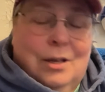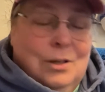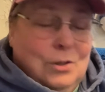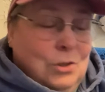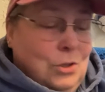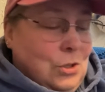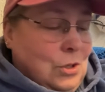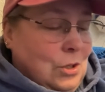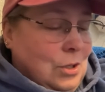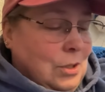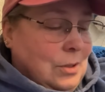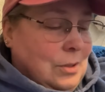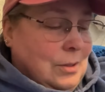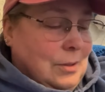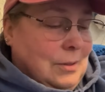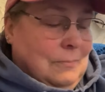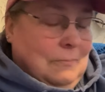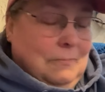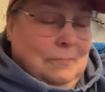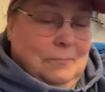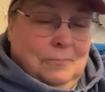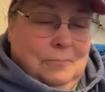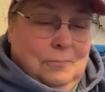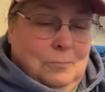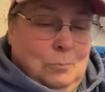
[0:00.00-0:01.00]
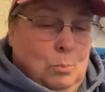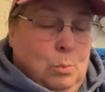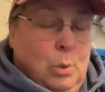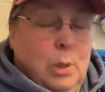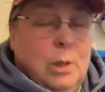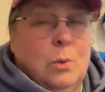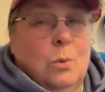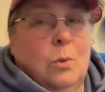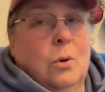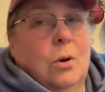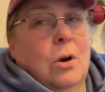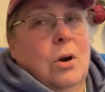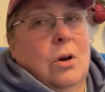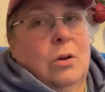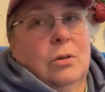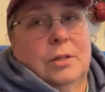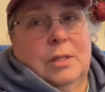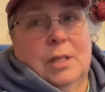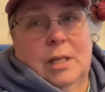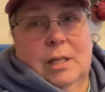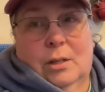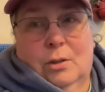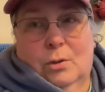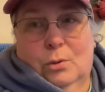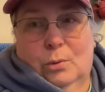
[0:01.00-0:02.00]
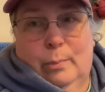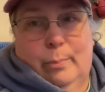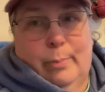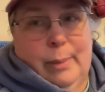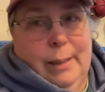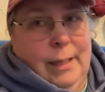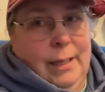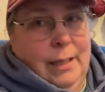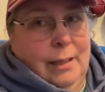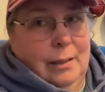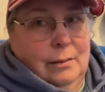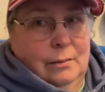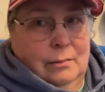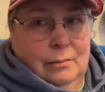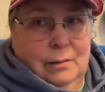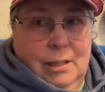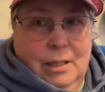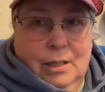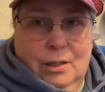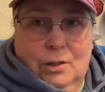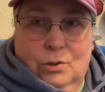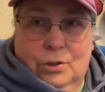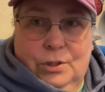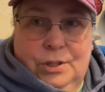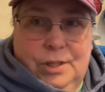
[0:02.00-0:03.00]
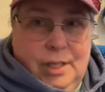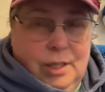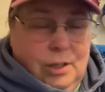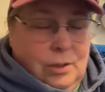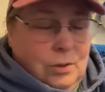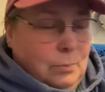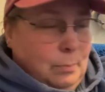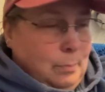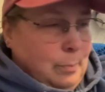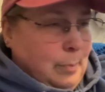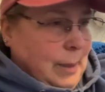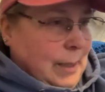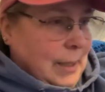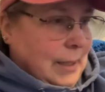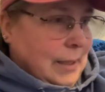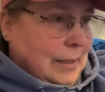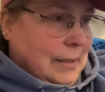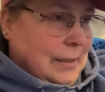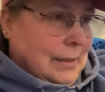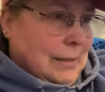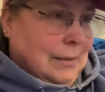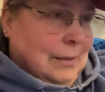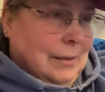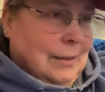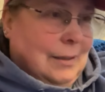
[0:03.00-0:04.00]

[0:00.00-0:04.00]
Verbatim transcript: Just, we were all tickled pink, tickled, tickled pink.